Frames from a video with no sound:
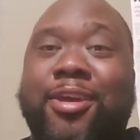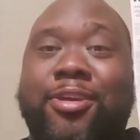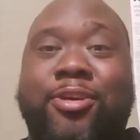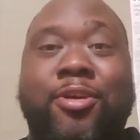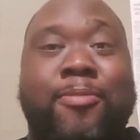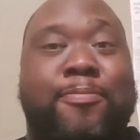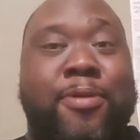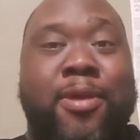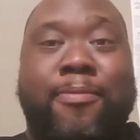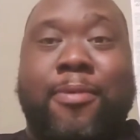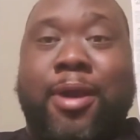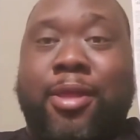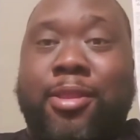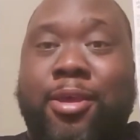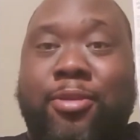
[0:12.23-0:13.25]
good people
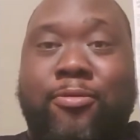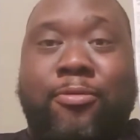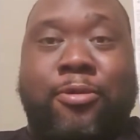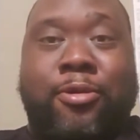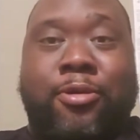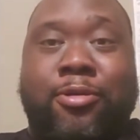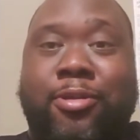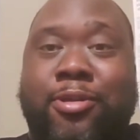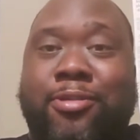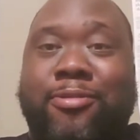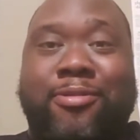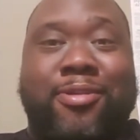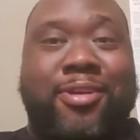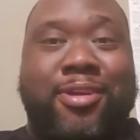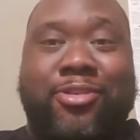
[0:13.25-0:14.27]
out there in the world,
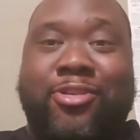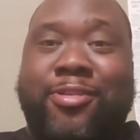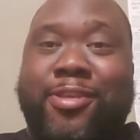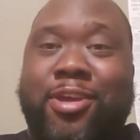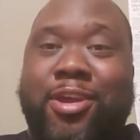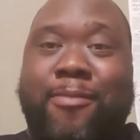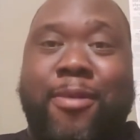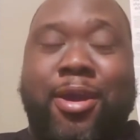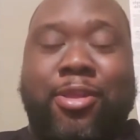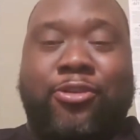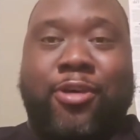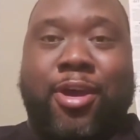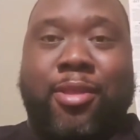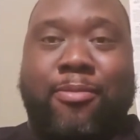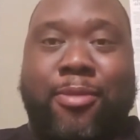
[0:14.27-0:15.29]
and just everybody
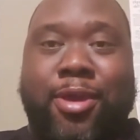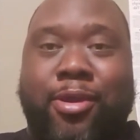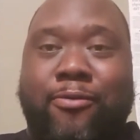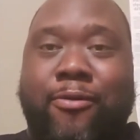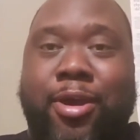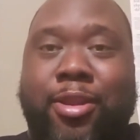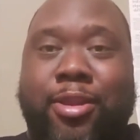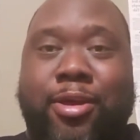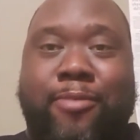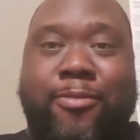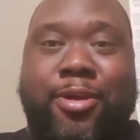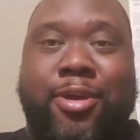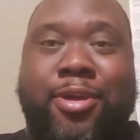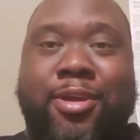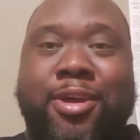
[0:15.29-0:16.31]
trying to make it right now,
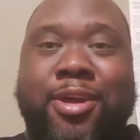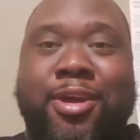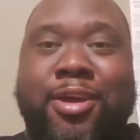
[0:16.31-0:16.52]
man.